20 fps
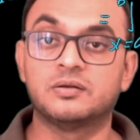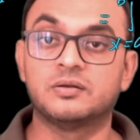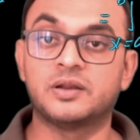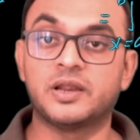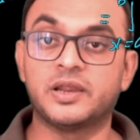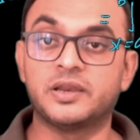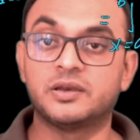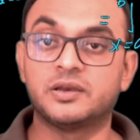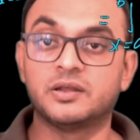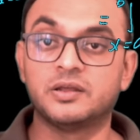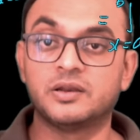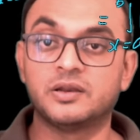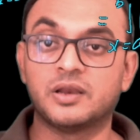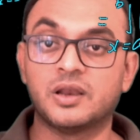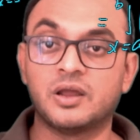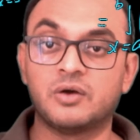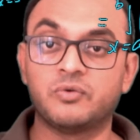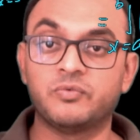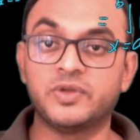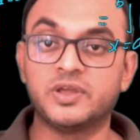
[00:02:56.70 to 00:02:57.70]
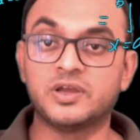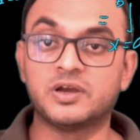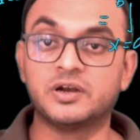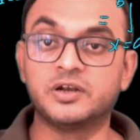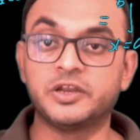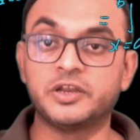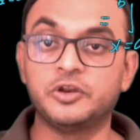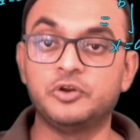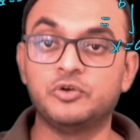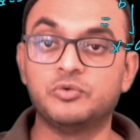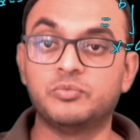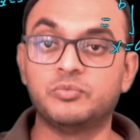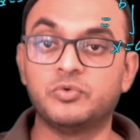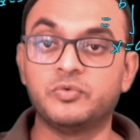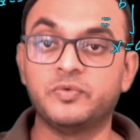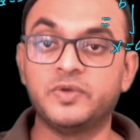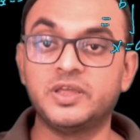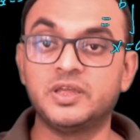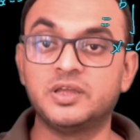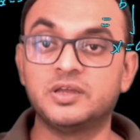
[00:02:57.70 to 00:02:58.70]
Right. Now we continue
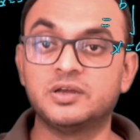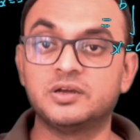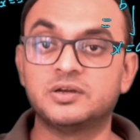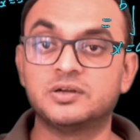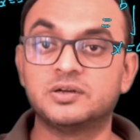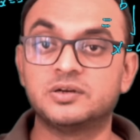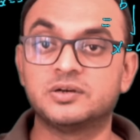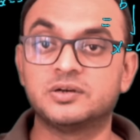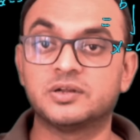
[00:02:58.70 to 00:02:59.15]
moving